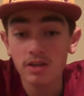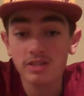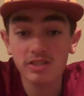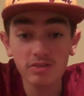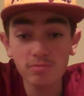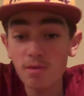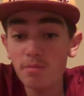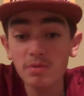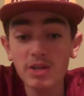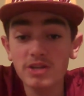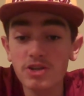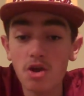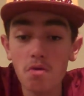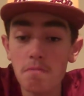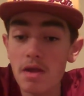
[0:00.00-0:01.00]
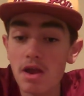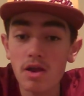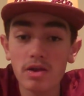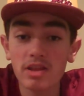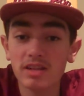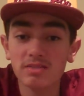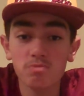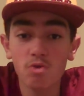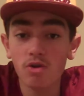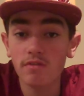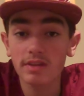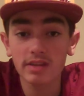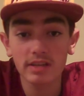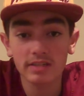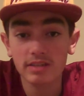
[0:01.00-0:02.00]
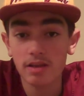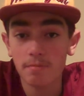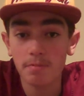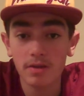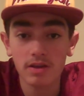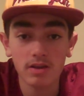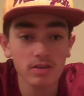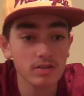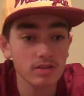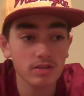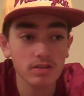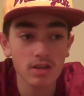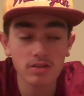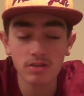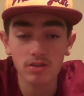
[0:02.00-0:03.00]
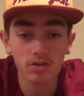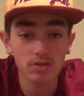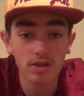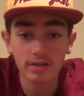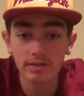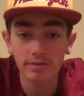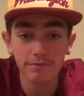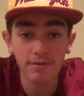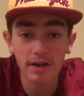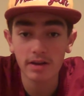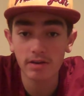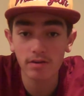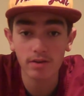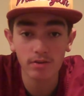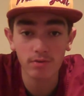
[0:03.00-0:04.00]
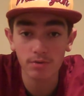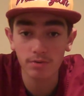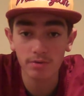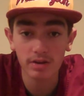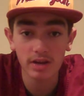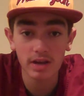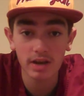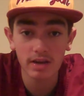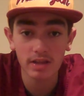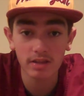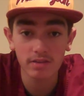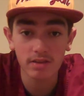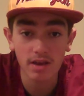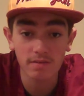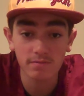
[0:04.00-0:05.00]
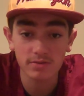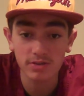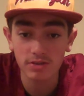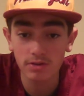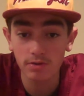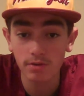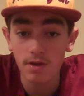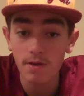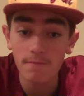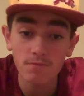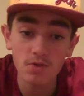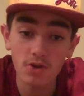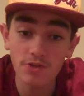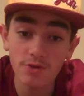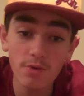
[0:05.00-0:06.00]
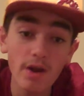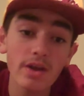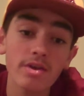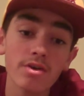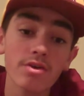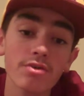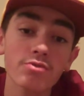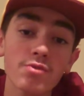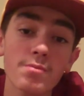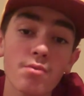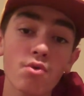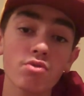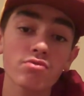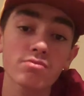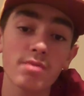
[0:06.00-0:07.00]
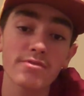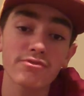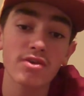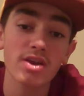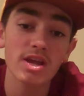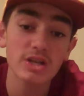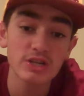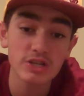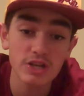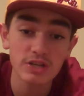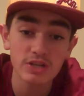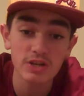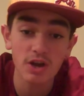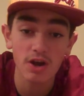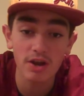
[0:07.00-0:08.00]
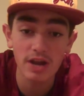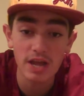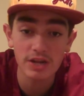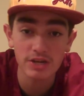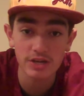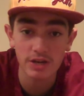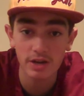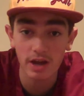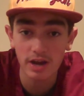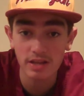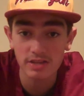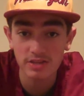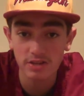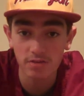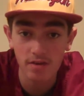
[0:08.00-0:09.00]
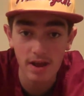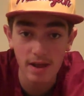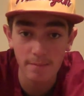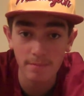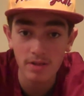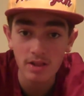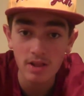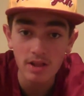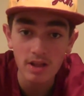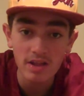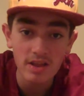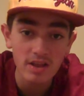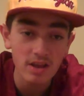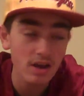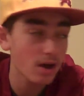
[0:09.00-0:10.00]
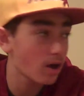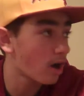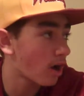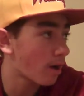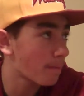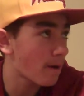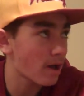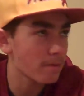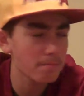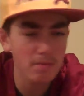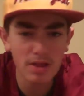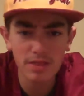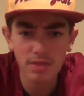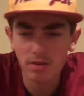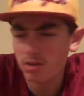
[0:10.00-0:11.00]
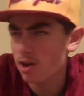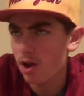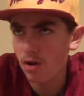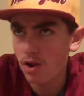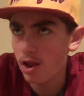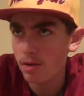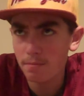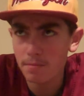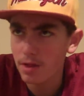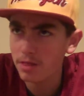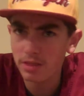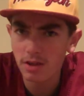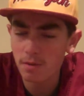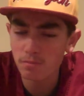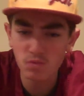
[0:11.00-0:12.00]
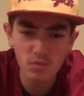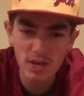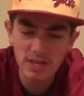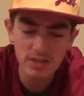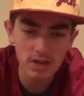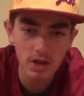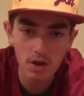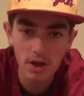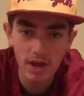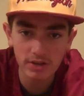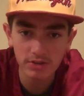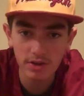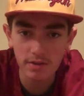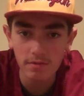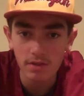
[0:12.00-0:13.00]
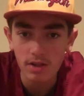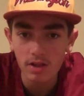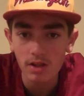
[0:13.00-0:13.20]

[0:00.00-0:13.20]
Assumably Joe Barry, that's more realistic because it doesn't look like they're firing Gruden anytime soon. Although I heard a report from my friend HTTR Nation on Instagram about a couple weeks ago actually,